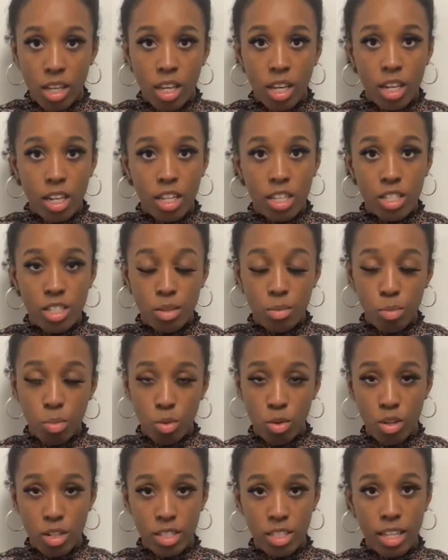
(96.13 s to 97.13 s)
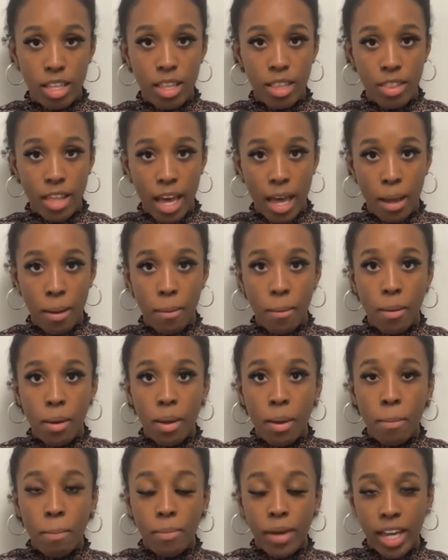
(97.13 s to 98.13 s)
It is important that
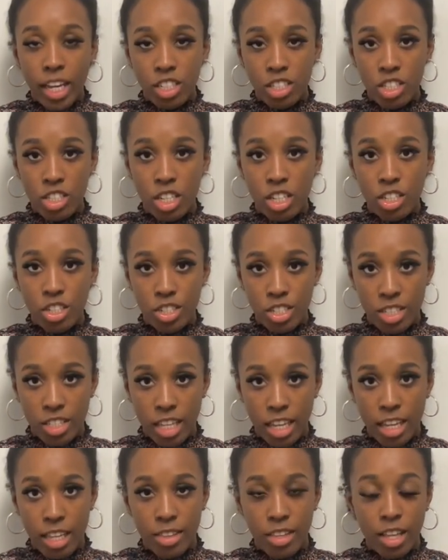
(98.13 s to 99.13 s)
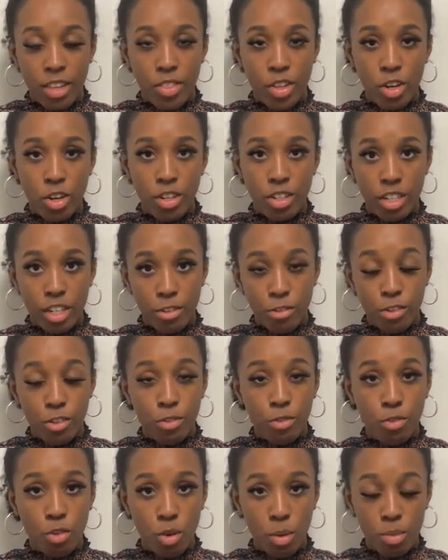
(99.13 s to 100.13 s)
patients understand that there are
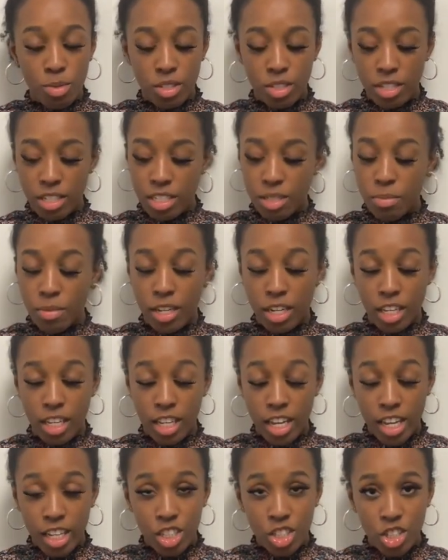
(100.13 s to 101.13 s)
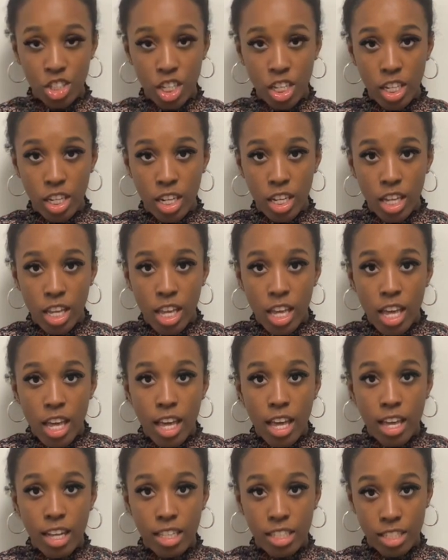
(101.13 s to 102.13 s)
different forms of this medication
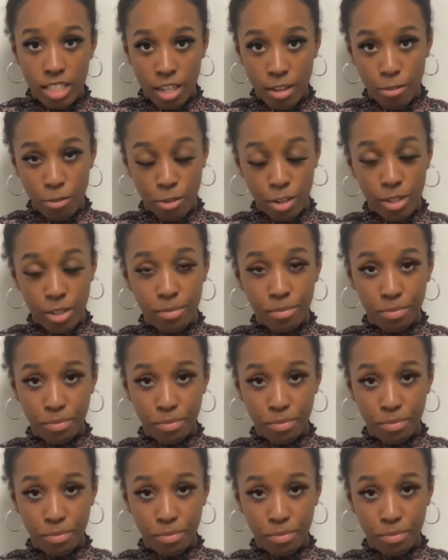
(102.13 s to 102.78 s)
and different